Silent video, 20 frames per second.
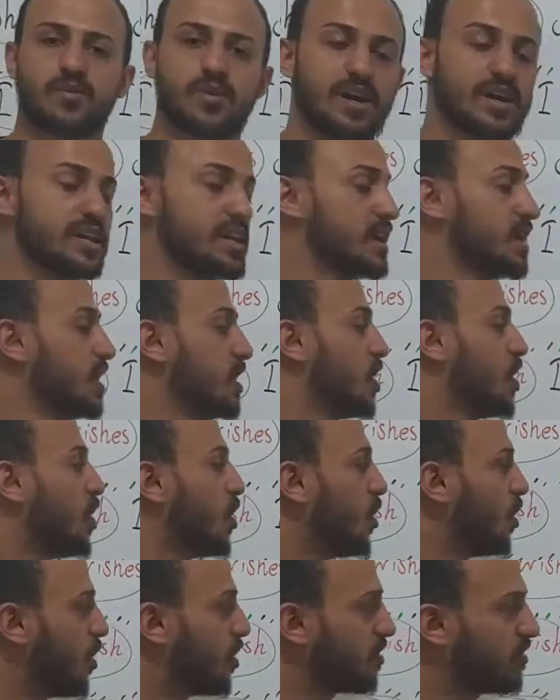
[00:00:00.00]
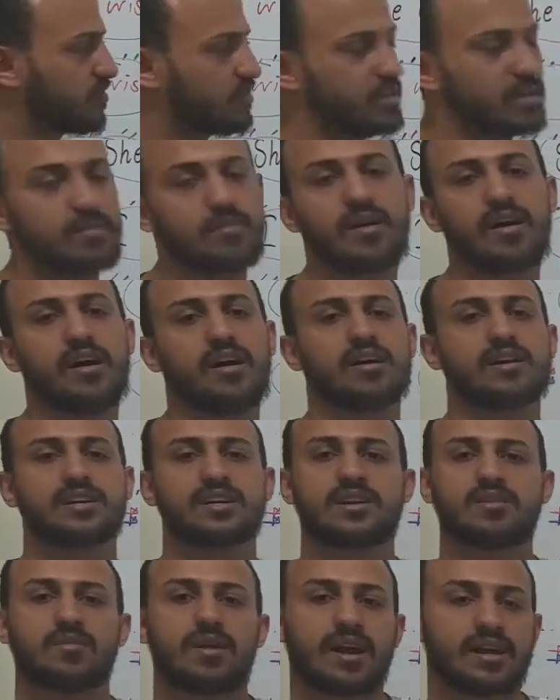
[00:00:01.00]
right? All of them are
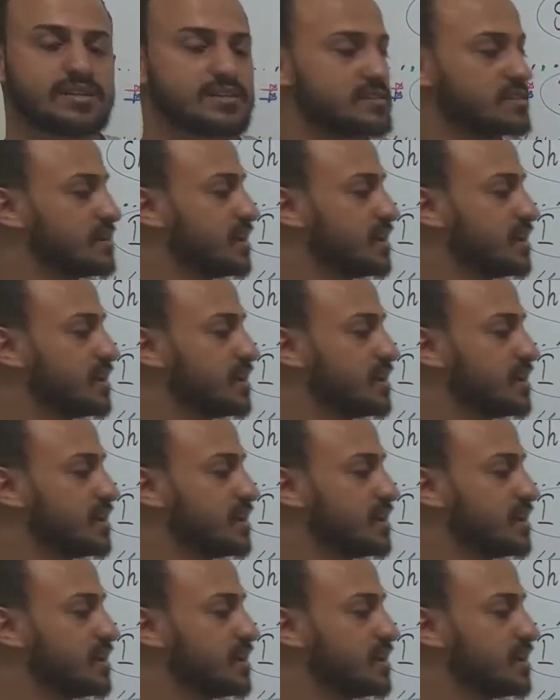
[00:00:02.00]
correct.